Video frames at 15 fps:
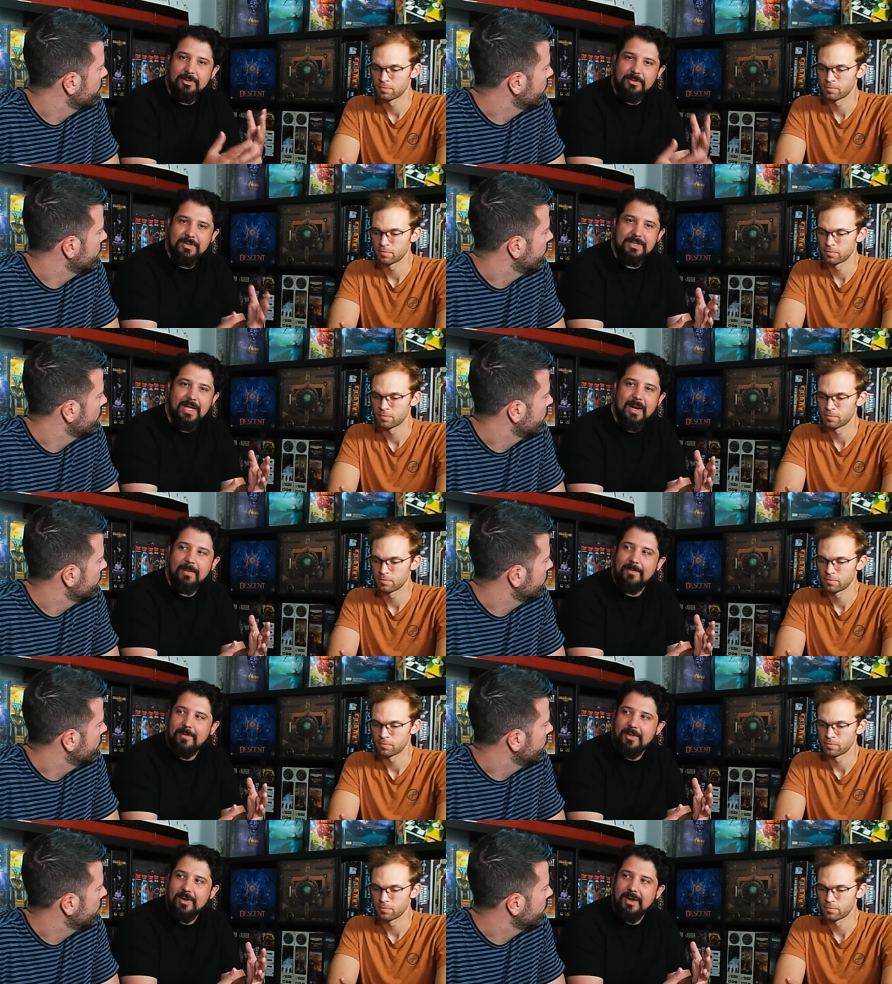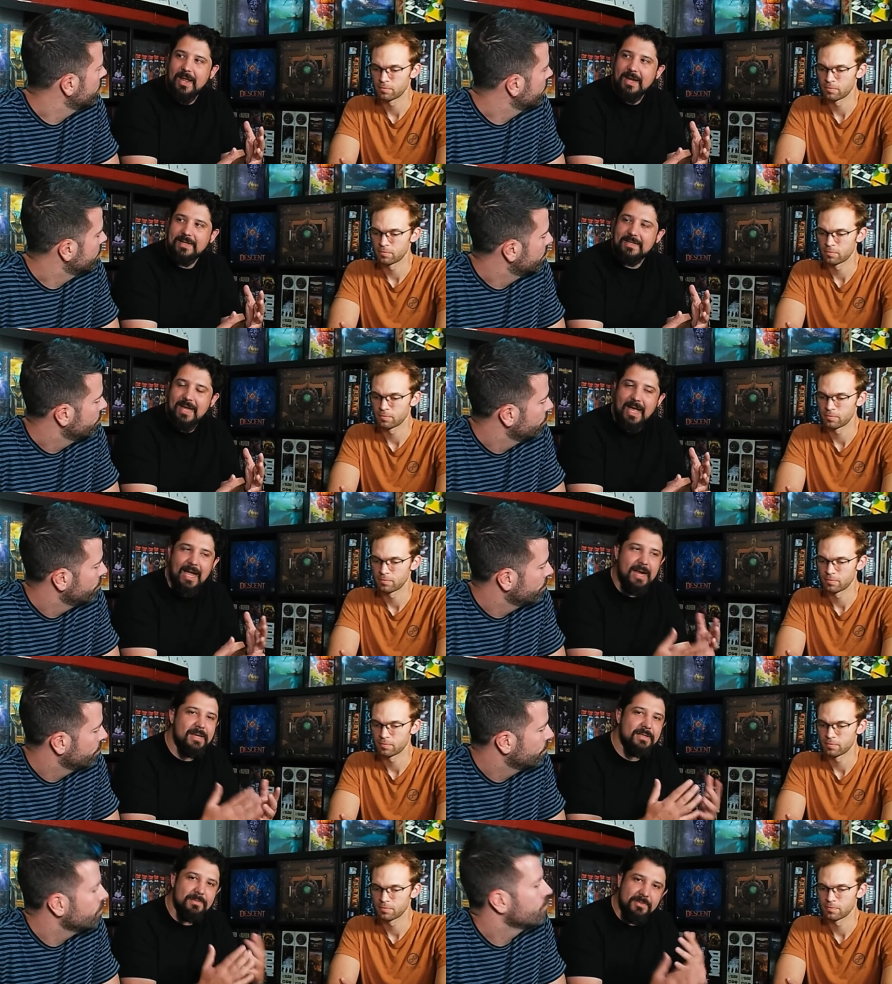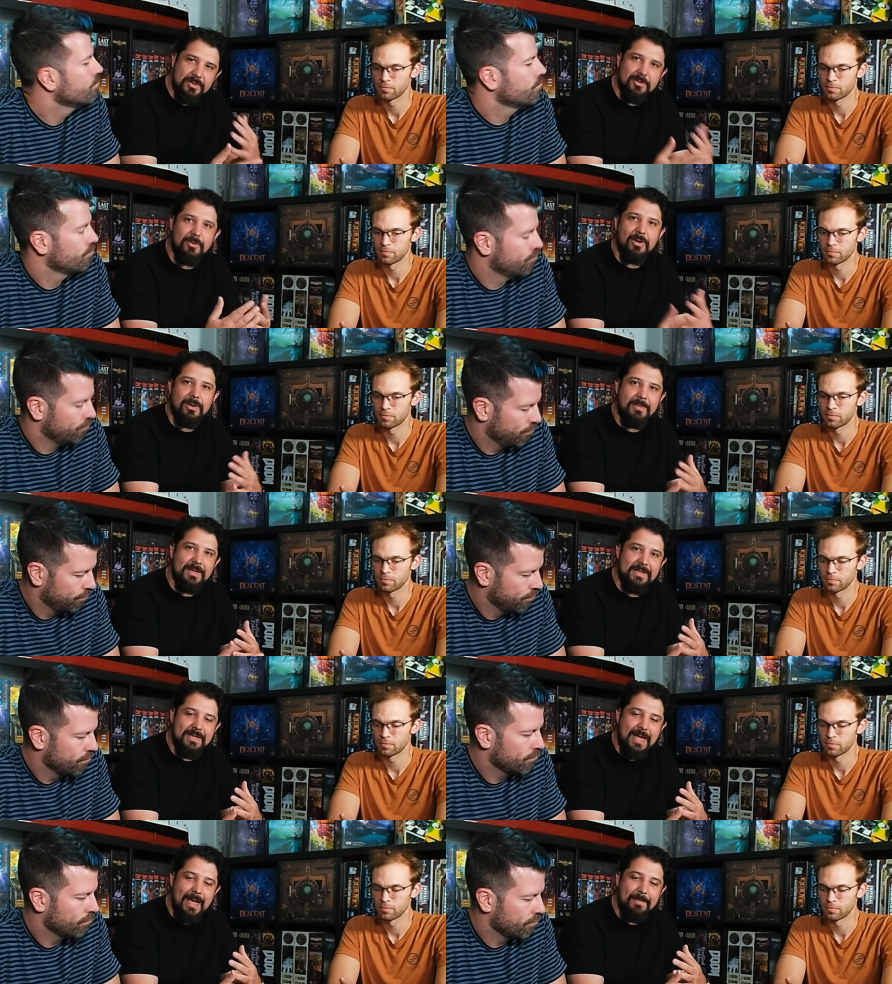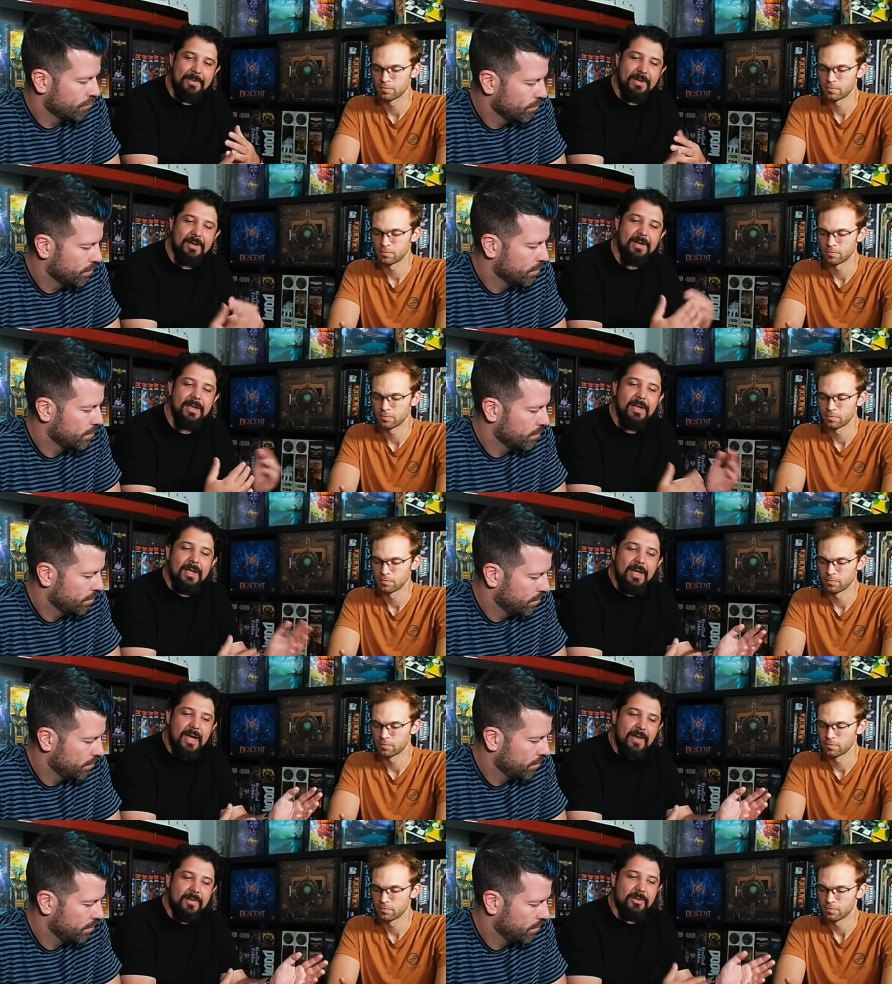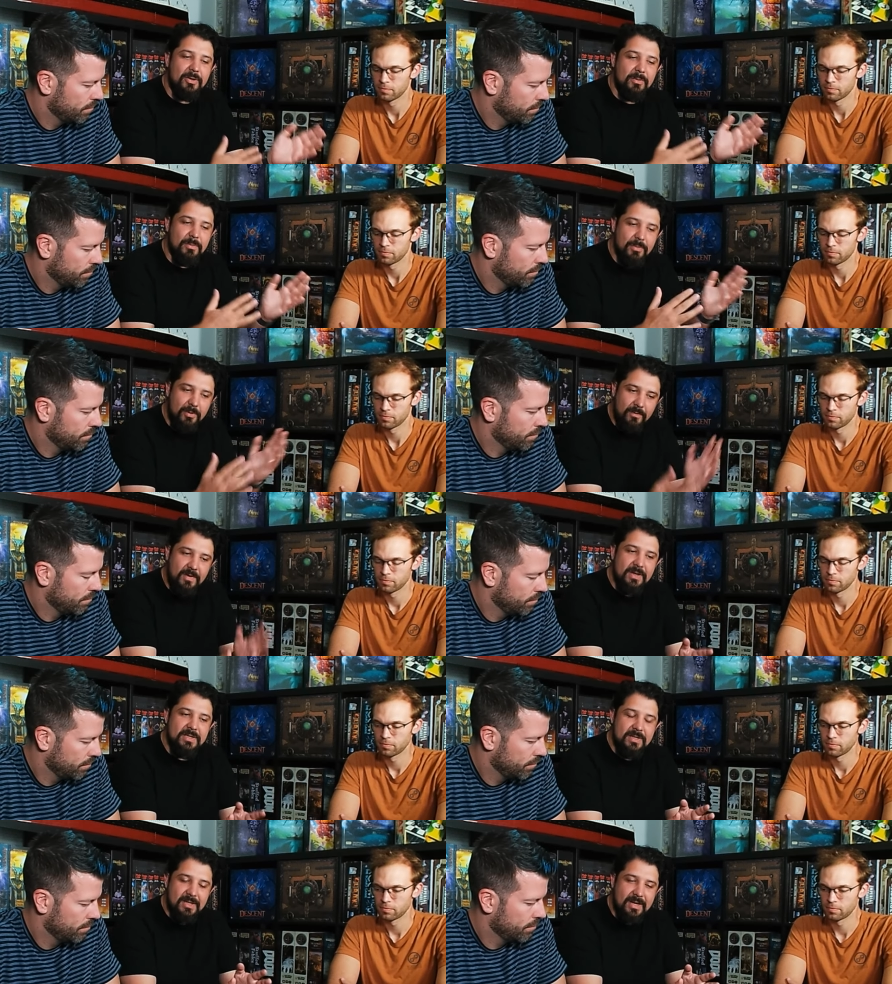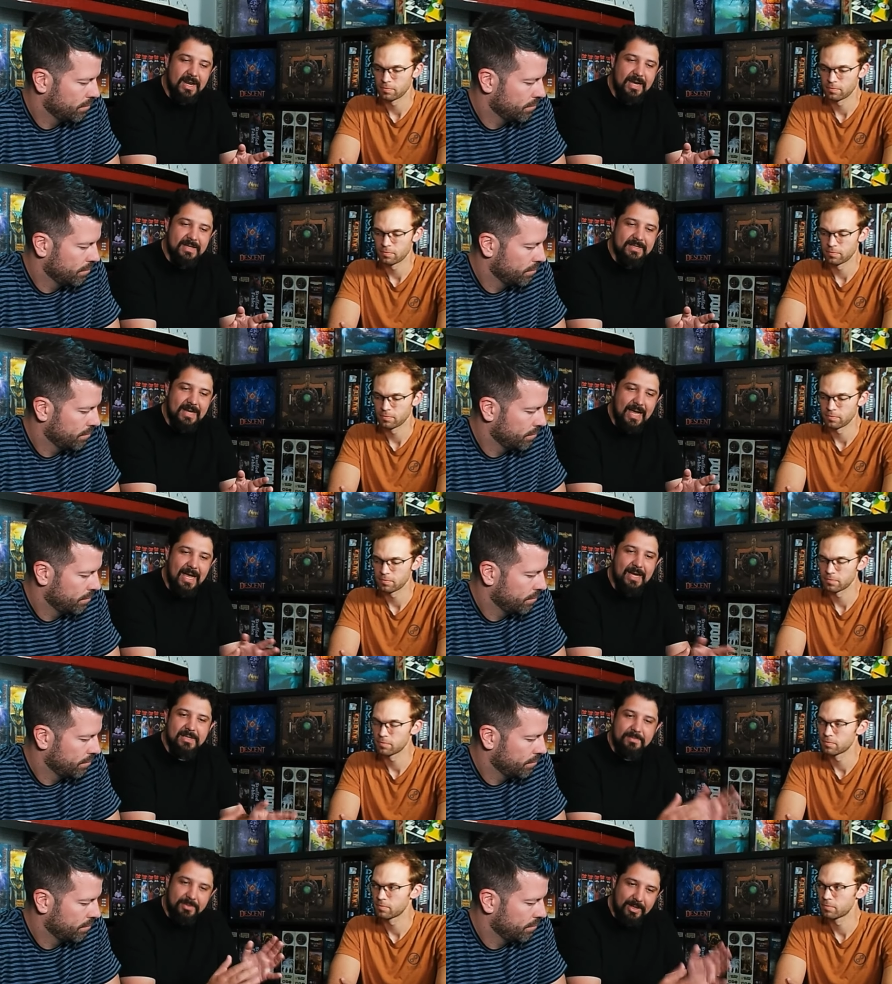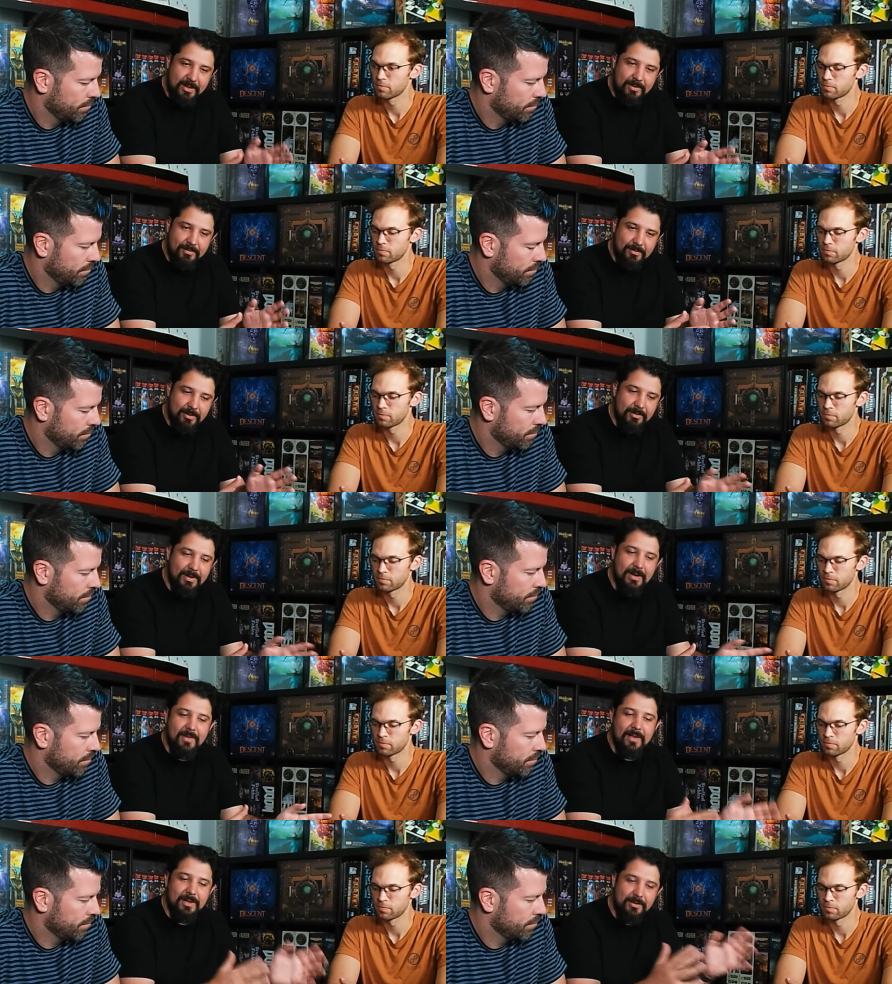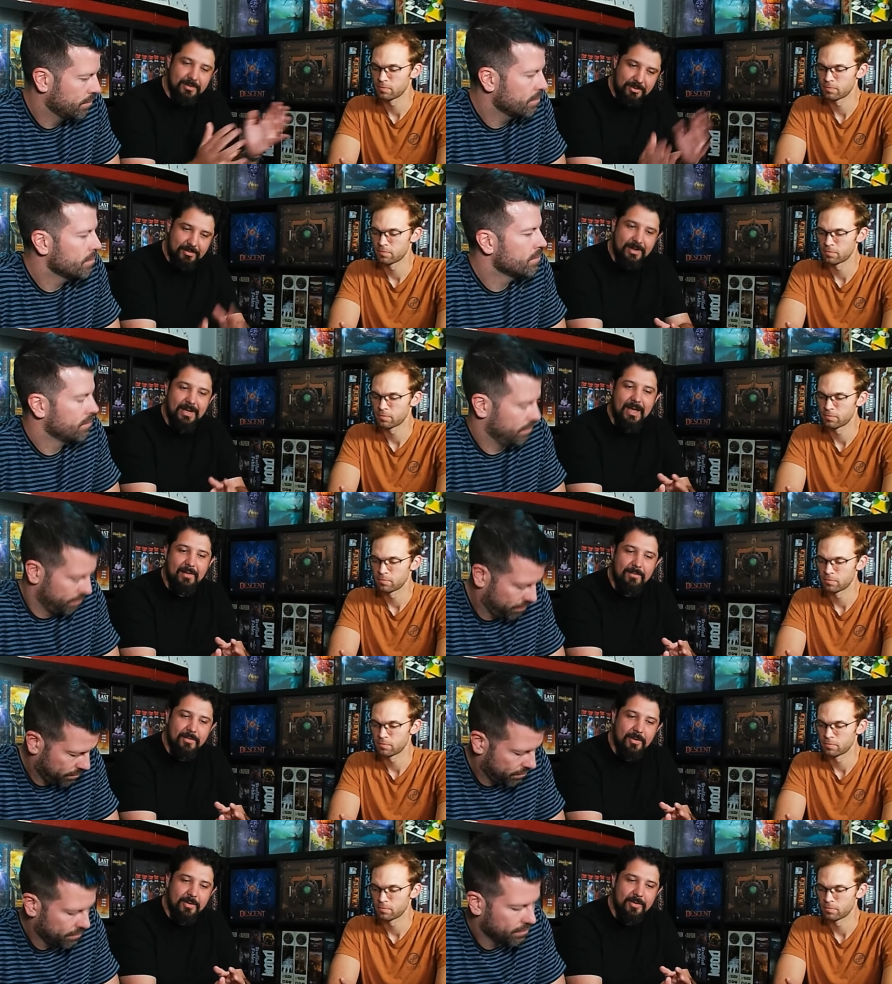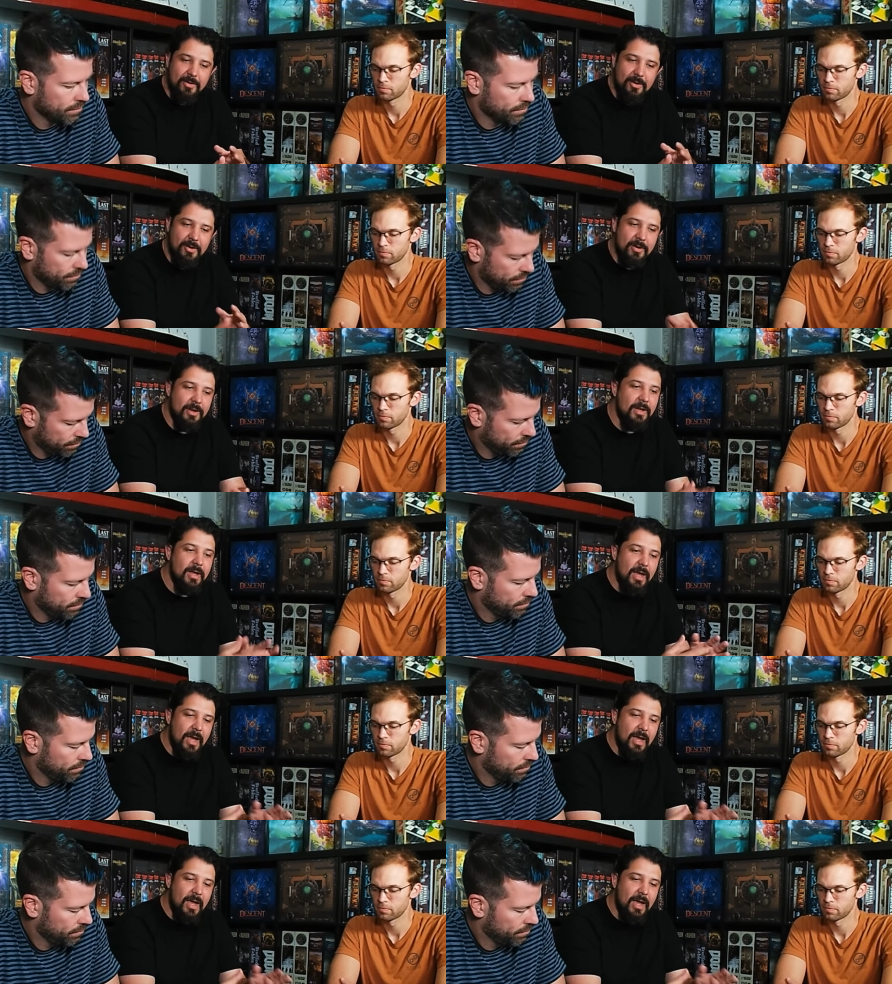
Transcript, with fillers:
Speaker 1: new setup for the next act, some story beats happen, and then you move into the next act, play through it, and then you do it again for the third.